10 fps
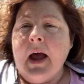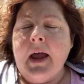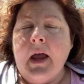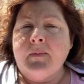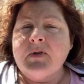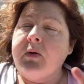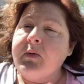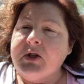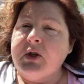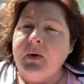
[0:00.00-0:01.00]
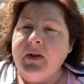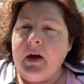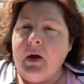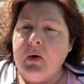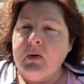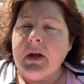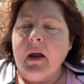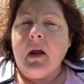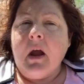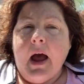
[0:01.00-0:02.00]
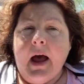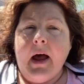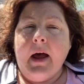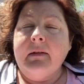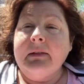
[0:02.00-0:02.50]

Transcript: Um, so there was two of those. Uh,